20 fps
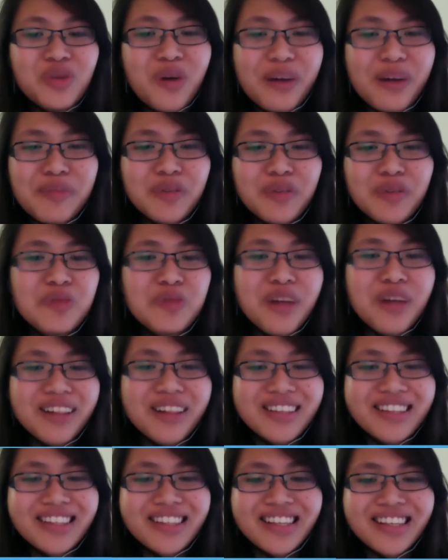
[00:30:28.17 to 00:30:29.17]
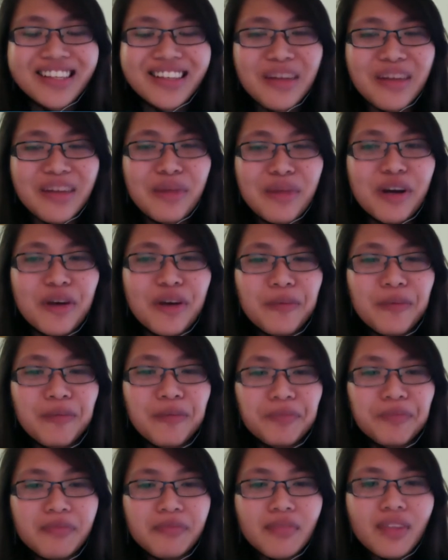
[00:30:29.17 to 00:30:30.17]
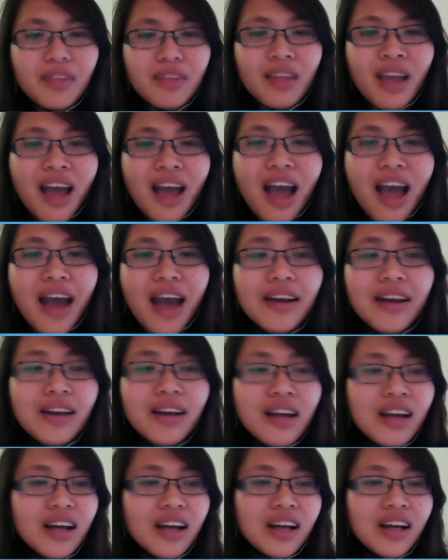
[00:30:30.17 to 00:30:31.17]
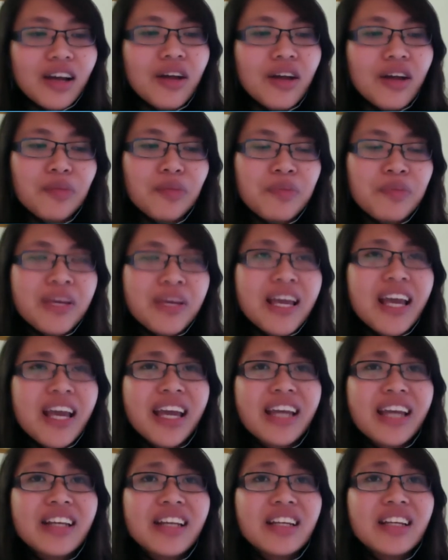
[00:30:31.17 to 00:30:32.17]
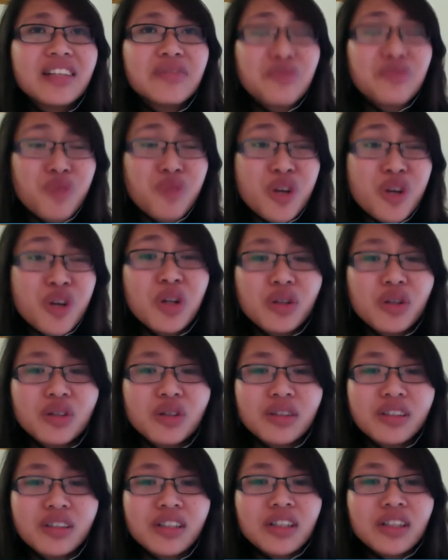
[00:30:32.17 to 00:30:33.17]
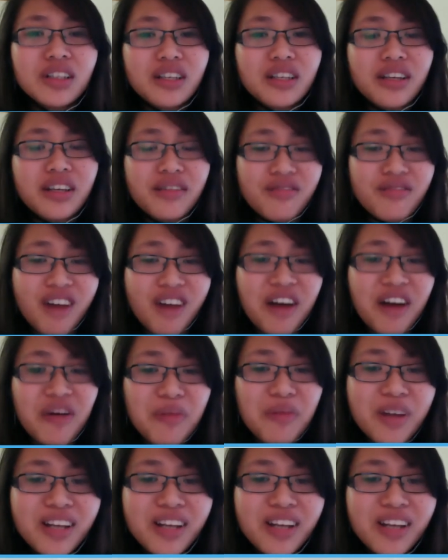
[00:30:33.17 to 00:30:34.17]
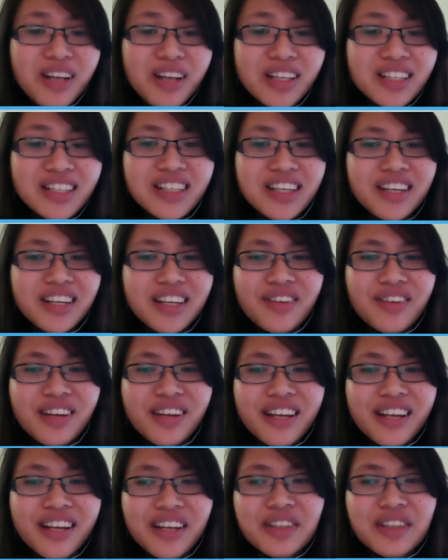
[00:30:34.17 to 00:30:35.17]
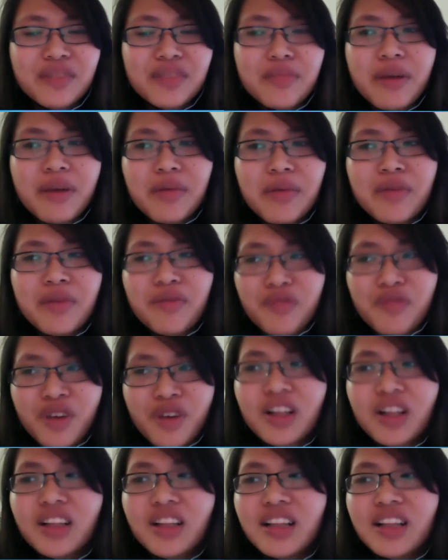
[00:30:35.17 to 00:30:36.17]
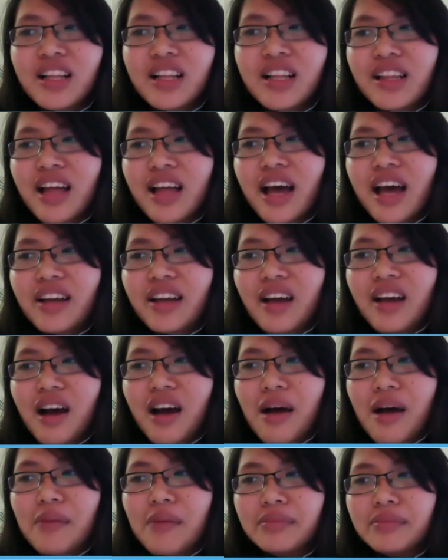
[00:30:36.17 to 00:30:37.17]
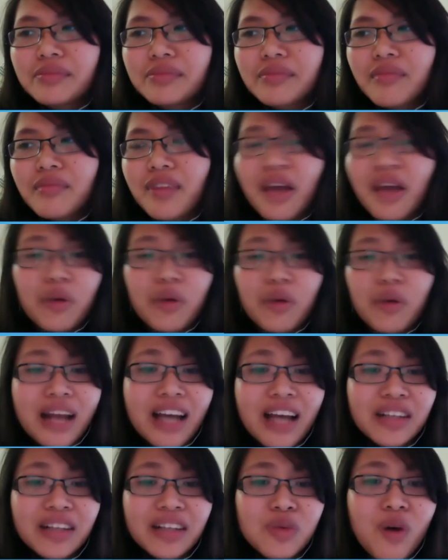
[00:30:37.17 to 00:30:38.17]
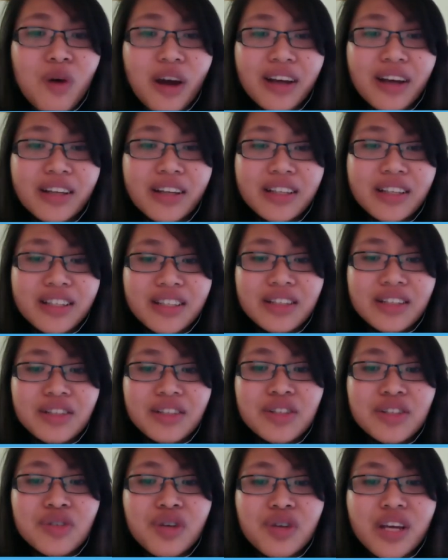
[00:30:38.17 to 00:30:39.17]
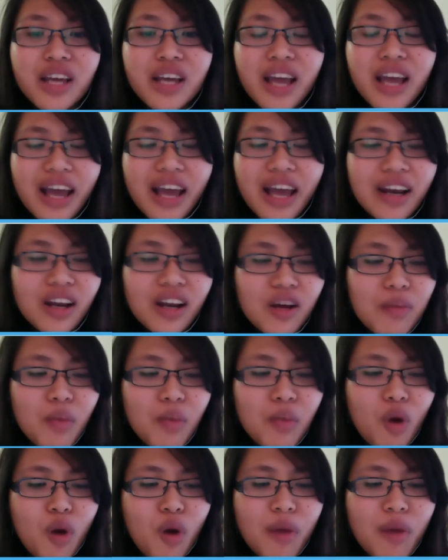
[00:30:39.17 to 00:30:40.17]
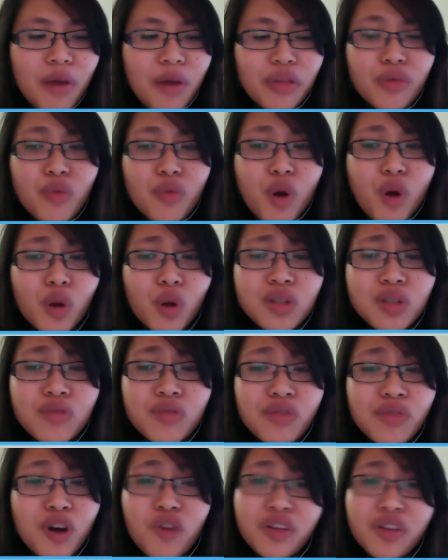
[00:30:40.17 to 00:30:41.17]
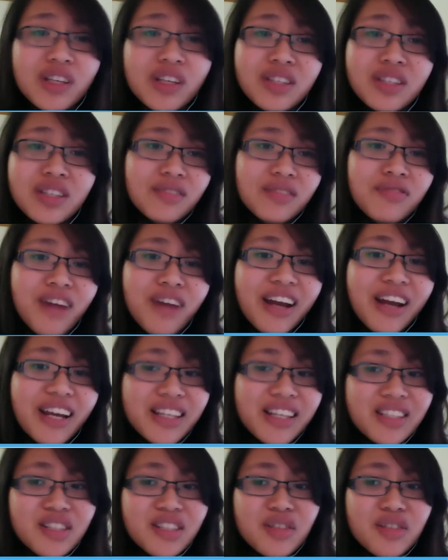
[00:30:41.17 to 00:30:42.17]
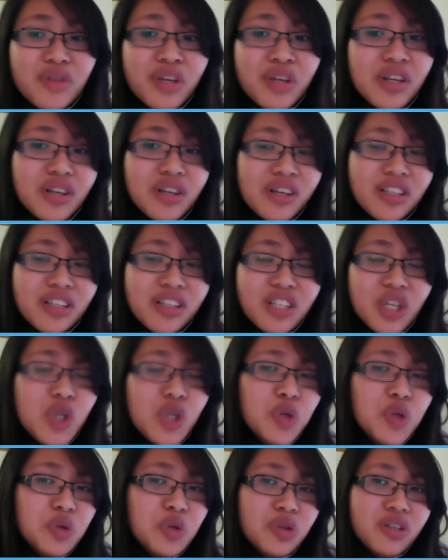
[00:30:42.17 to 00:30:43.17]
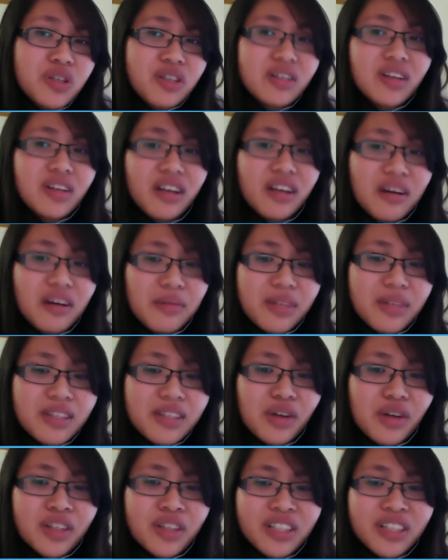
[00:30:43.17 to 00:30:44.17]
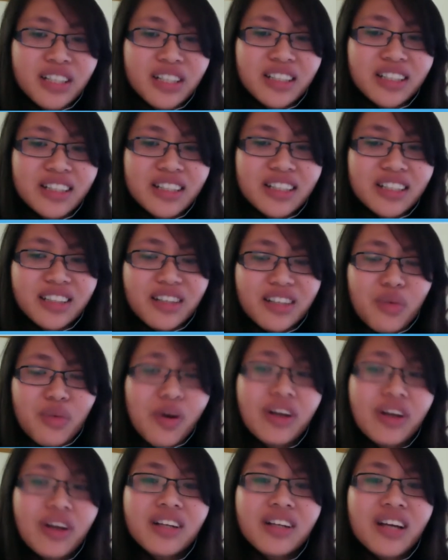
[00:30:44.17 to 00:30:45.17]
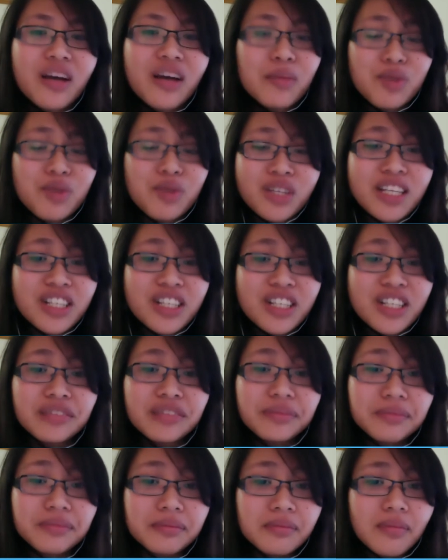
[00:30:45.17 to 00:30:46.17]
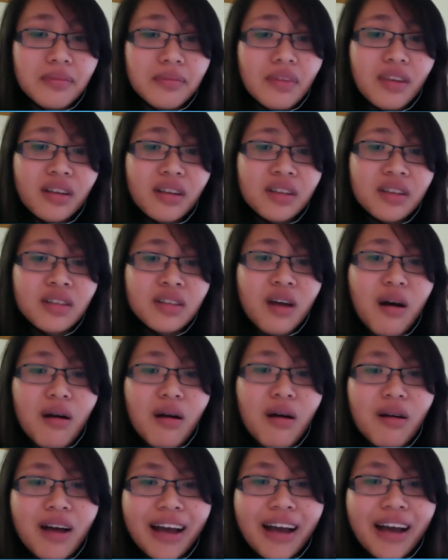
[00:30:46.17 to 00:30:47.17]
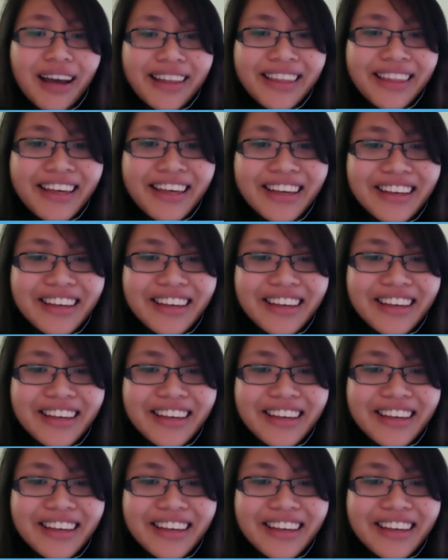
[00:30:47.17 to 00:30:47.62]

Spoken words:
2 months in the summer, and being in the real environment really does make me feel that I would like to work in this industry and learn more about the roles involved, because finance is a huge. It's not just one position. So I think